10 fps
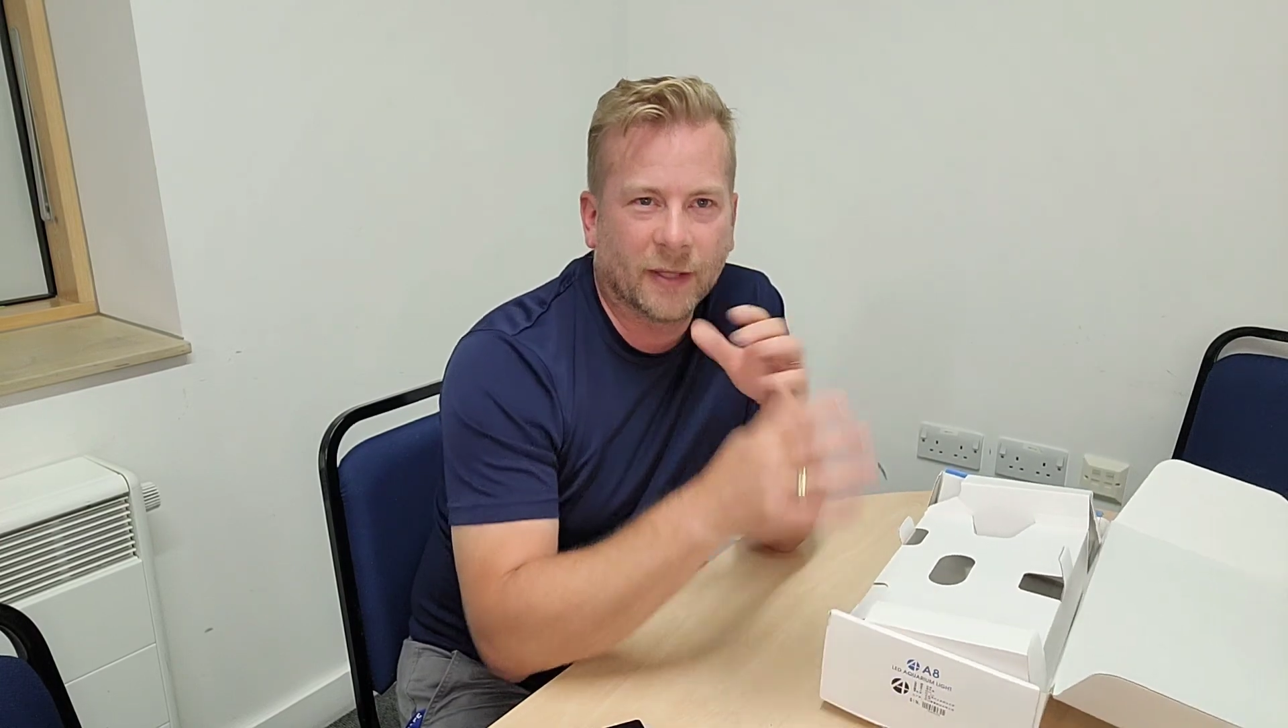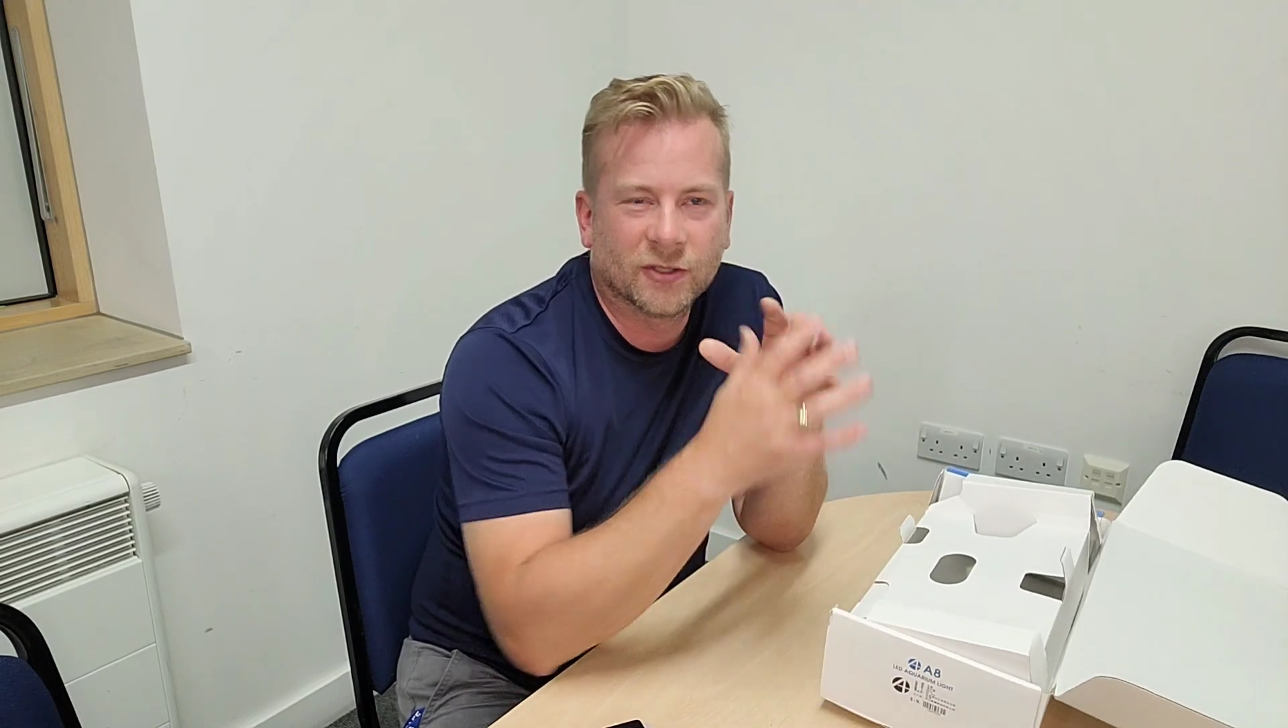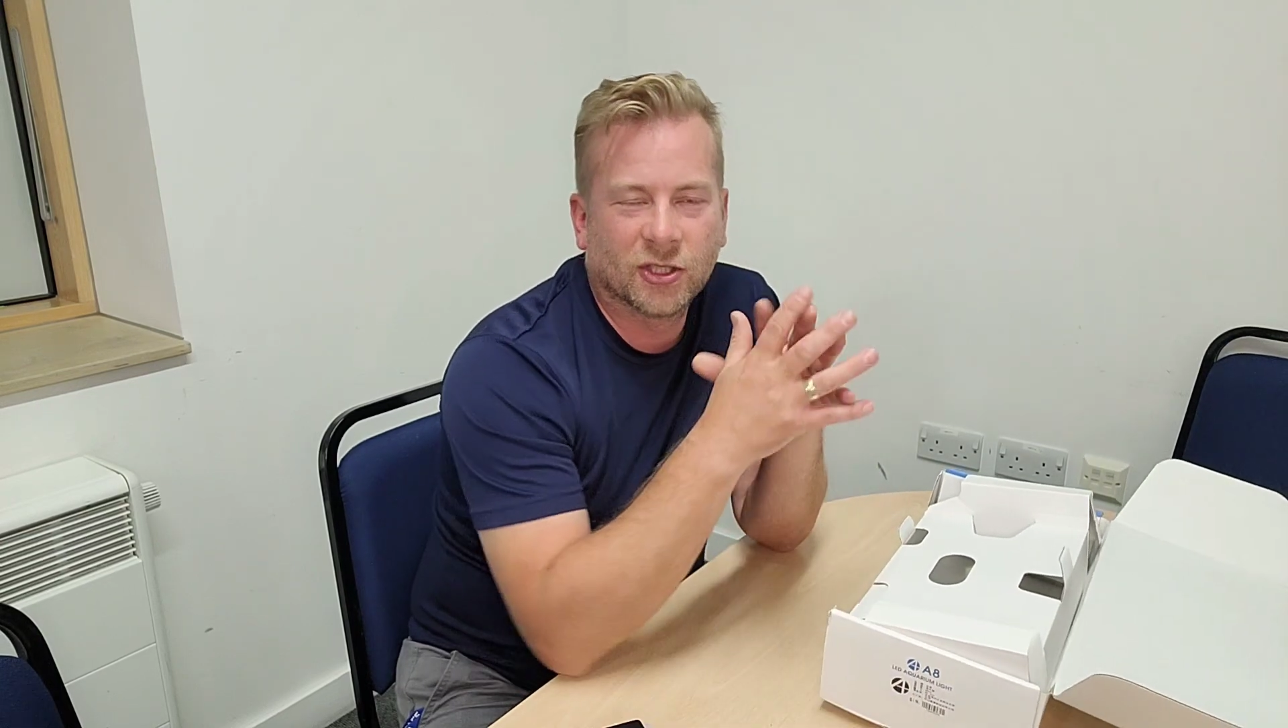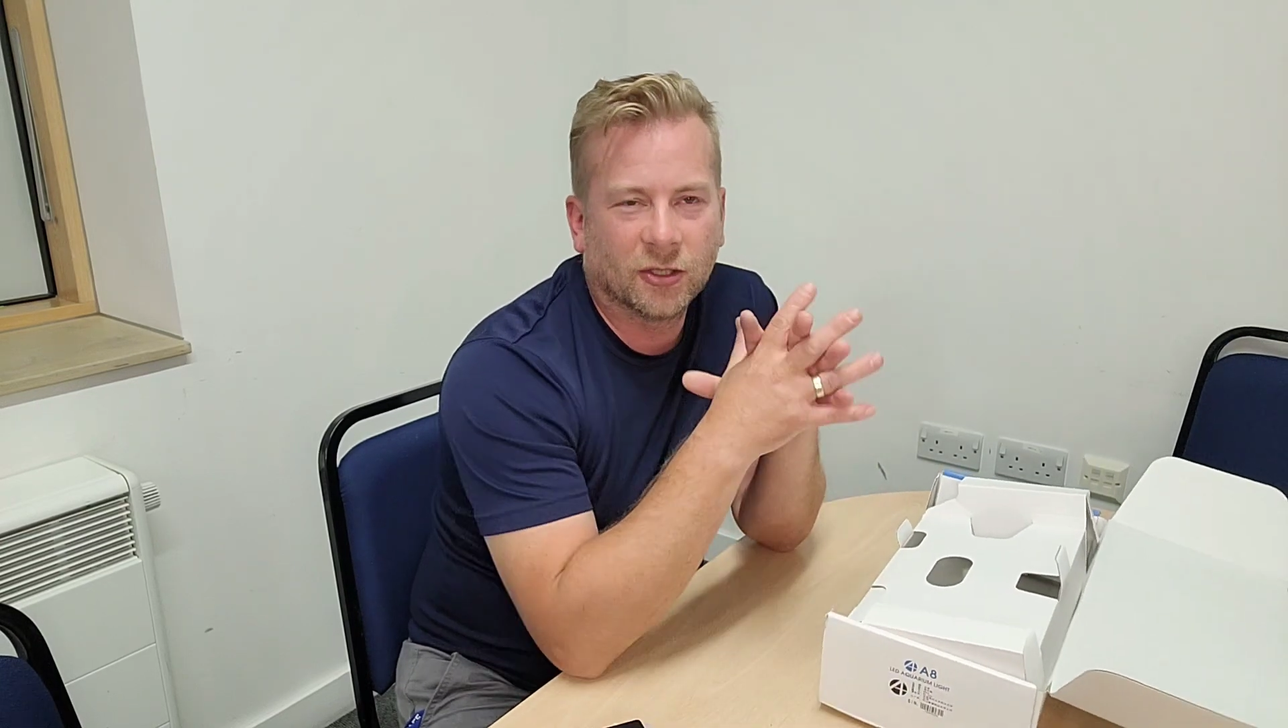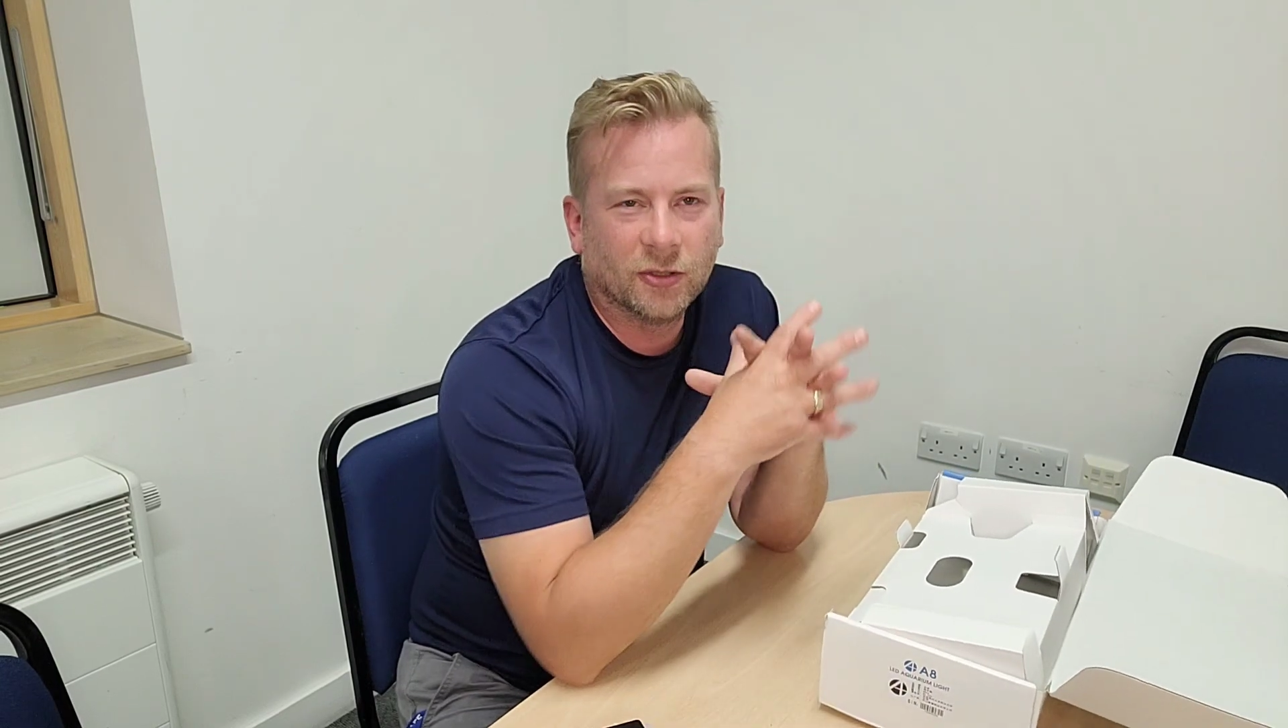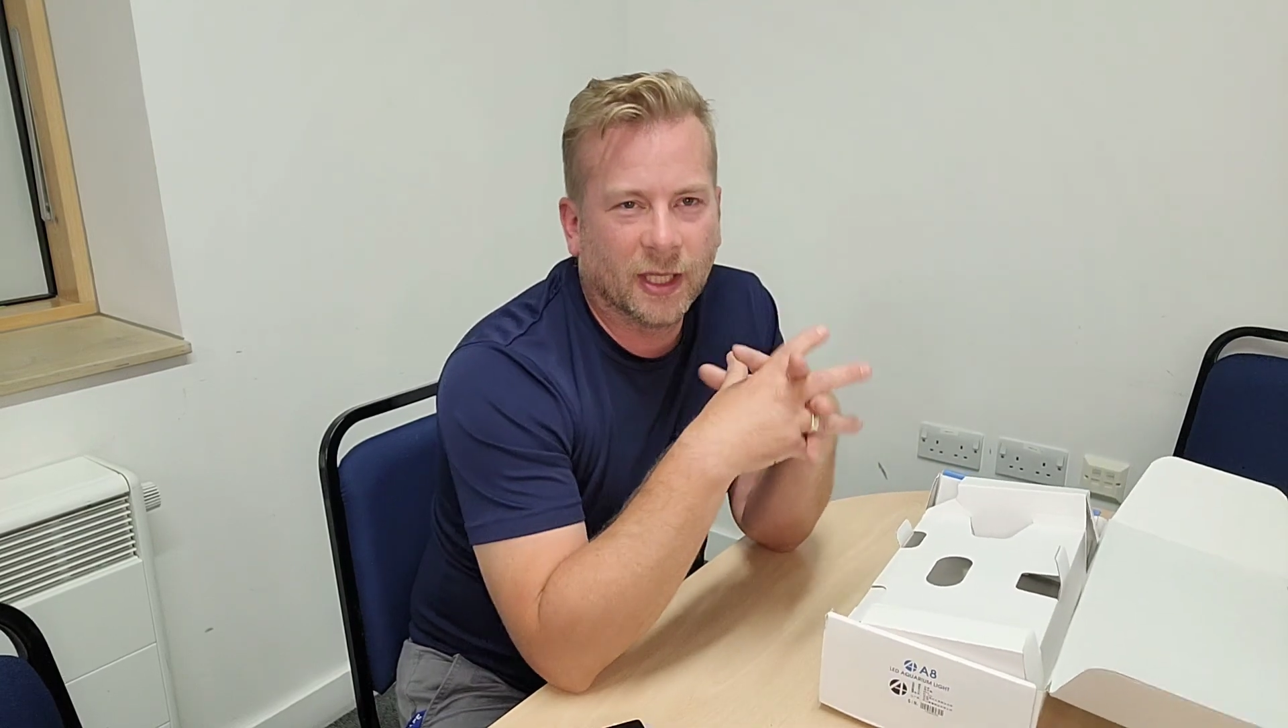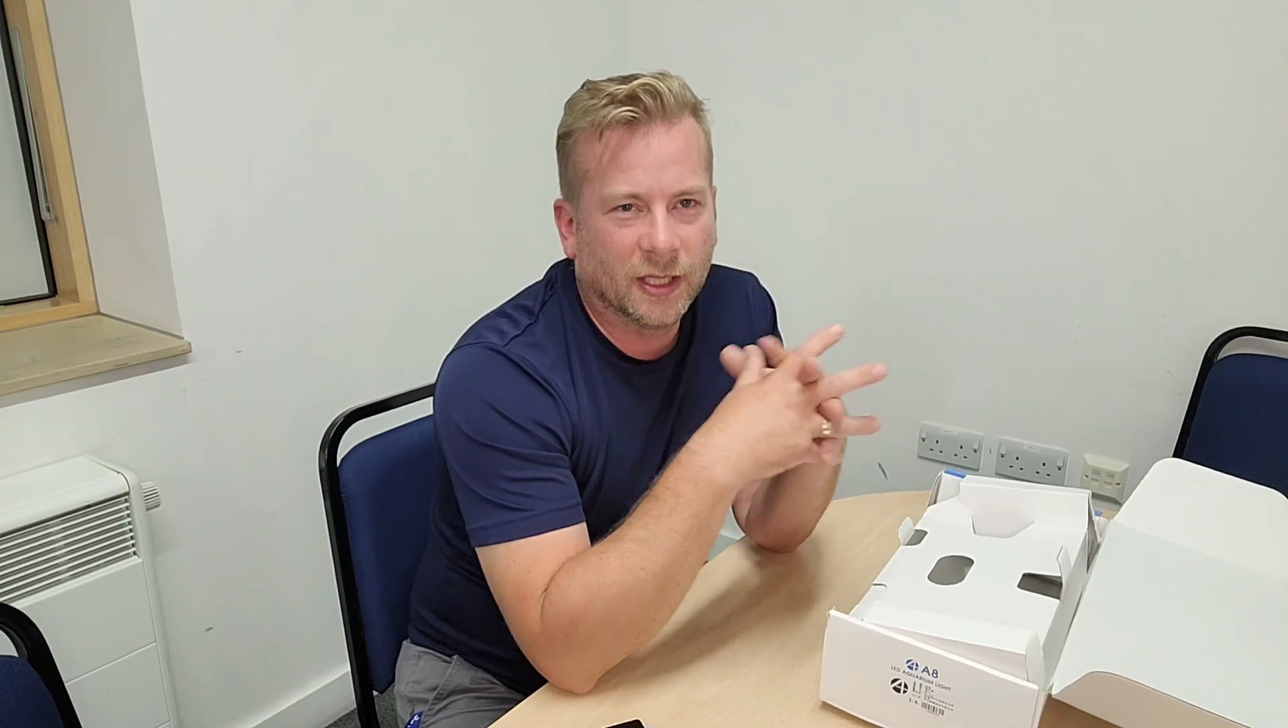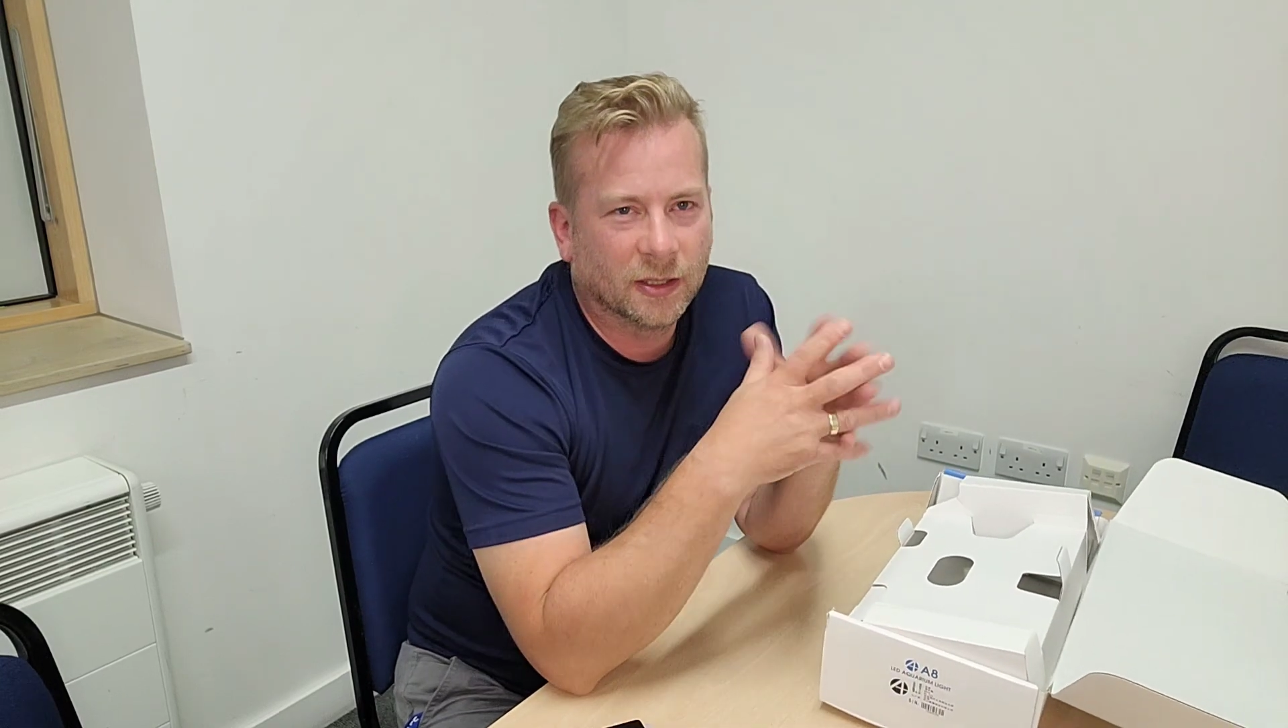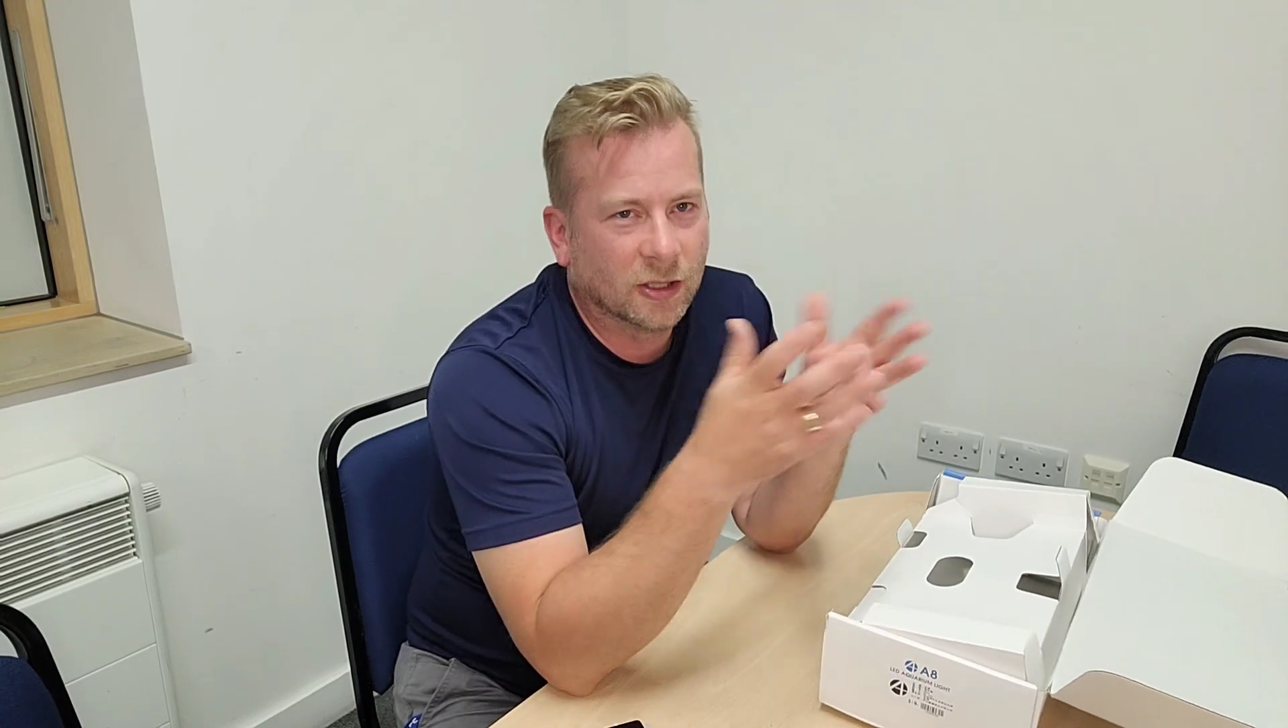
able to show you any